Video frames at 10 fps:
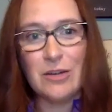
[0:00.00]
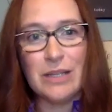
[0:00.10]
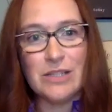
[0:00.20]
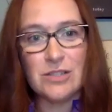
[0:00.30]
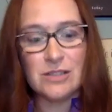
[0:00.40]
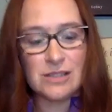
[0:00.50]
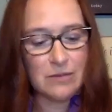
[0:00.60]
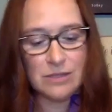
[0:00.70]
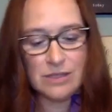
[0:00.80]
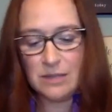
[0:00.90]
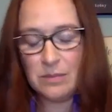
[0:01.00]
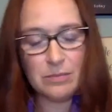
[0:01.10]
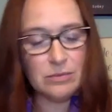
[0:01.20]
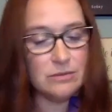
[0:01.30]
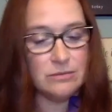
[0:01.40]
of patients, I would see
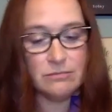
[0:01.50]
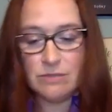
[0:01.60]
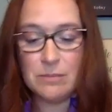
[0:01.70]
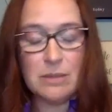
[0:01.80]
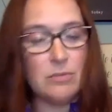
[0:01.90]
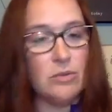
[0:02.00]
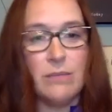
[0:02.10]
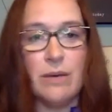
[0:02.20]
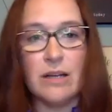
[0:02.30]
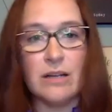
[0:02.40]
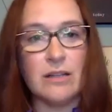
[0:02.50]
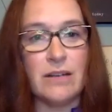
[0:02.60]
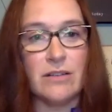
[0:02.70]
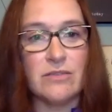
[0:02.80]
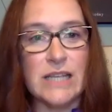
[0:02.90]
people, some people would get better in a
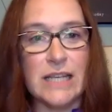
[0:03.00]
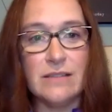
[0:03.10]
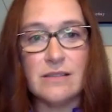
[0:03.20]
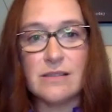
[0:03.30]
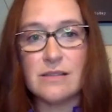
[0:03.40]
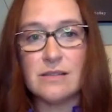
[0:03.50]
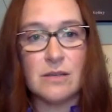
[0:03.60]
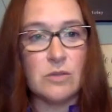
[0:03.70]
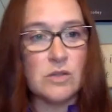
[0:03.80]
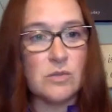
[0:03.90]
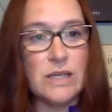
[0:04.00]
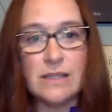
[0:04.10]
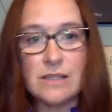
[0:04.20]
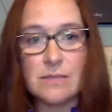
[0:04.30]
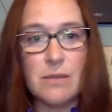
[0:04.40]
matter of days, some was
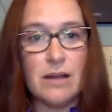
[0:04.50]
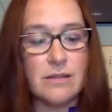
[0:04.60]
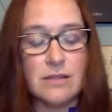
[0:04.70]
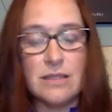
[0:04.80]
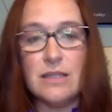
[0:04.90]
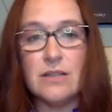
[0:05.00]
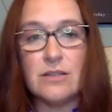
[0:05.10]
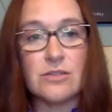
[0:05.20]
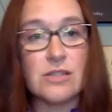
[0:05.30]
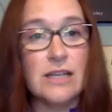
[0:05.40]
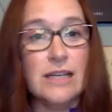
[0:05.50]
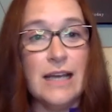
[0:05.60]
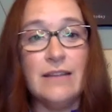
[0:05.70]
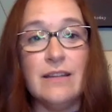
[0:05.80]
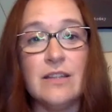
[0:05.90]
weeks, months, years.
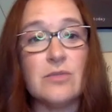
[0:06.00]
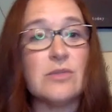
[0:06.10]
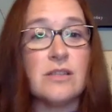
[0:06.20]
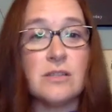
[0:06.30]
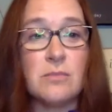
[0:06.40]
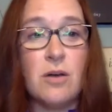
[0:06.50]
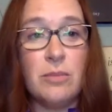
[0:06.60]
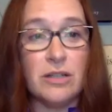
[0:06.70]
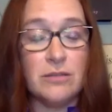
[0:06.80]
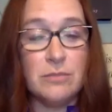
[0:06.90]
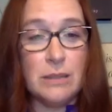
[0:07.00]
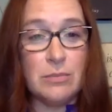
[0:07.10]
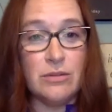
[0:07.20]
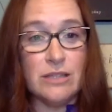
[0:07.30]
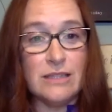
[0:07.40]
And then there was a small period of
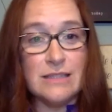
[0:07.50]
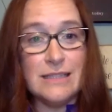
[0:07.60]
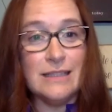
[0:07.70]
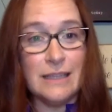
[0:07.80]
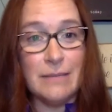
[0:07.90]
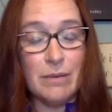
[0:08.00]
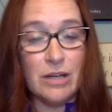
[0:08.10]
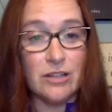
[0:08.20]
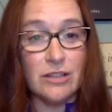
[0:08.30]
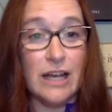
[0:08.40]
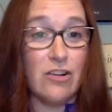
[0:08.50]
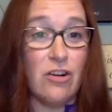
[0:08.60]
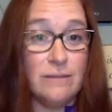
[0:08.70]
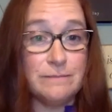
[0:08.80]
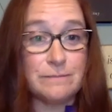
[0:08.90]
people that didn't get better at
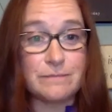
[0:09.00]
all